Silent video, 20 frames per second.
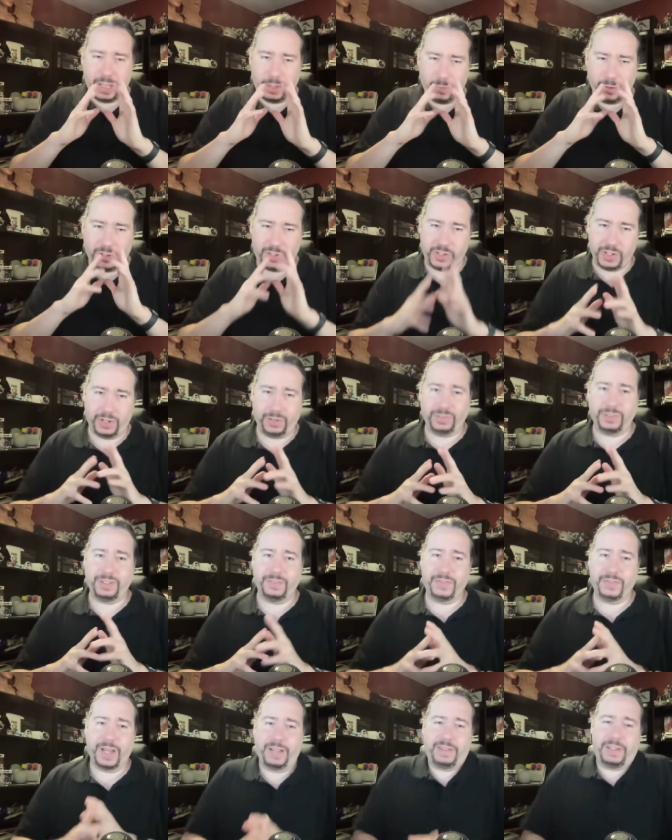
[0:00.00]
And the
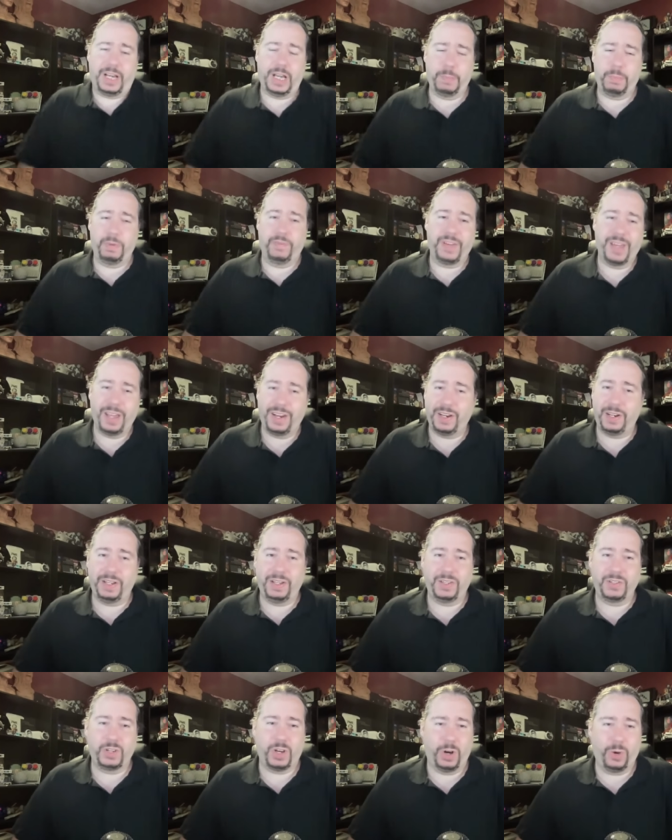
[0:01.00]
result of that type of
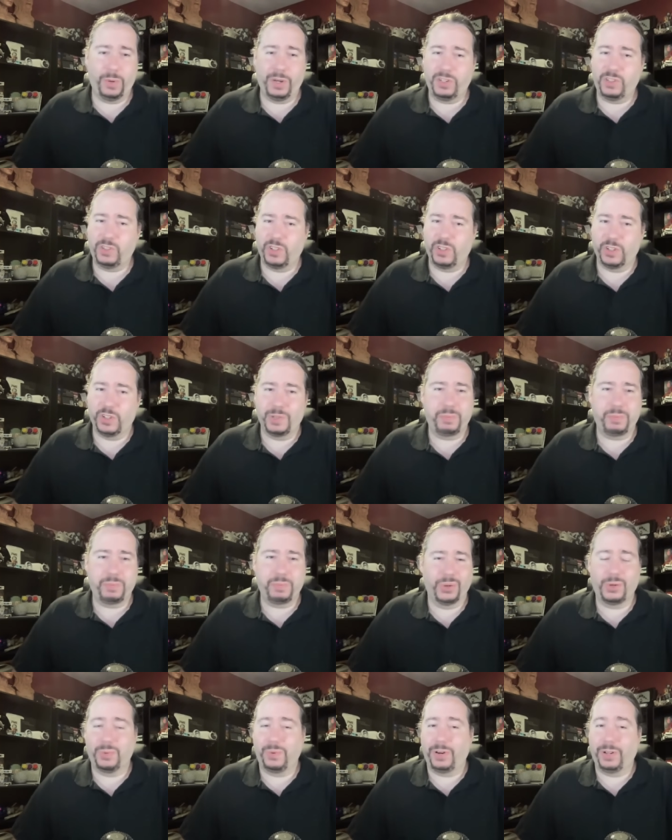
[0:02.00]
editing is always just
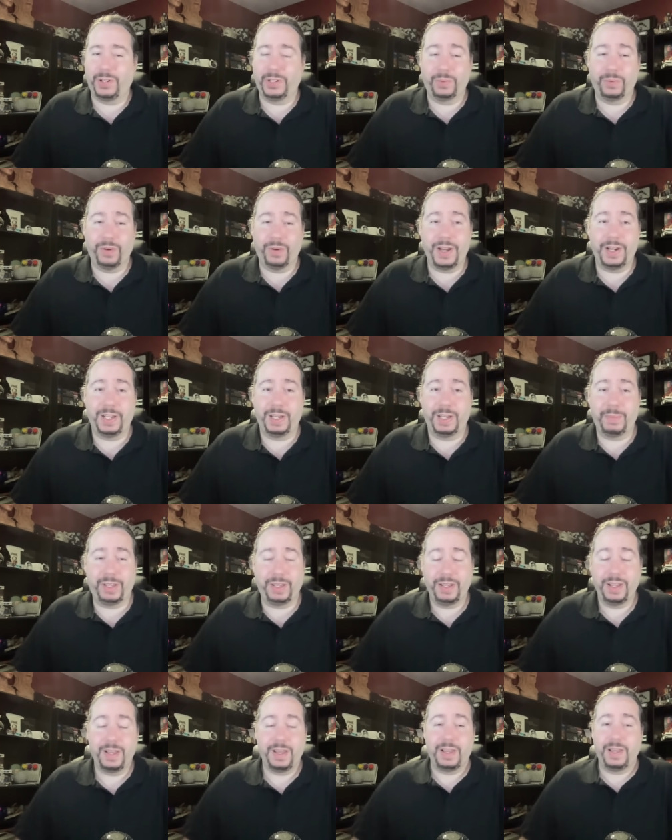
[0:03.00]
poor quality writing. I
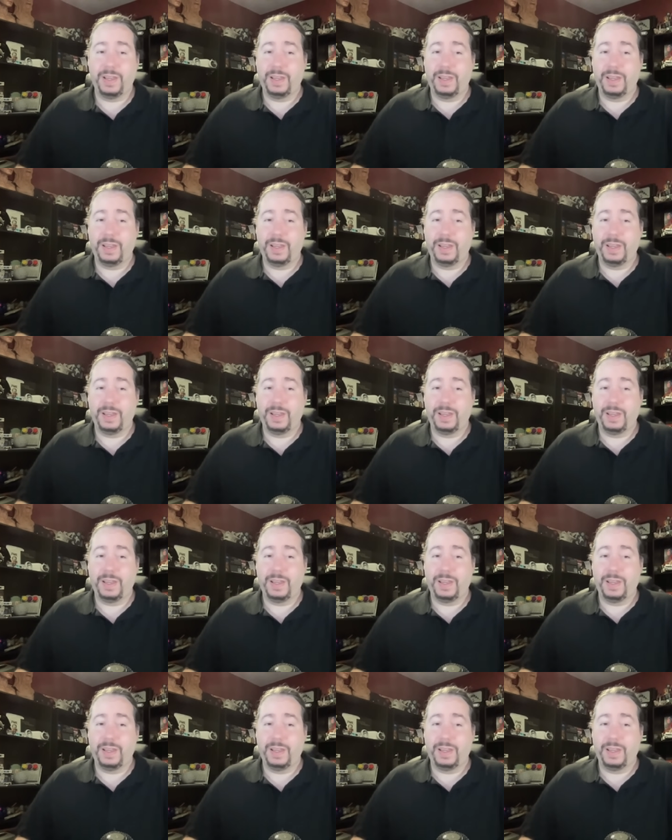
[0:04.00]
mean,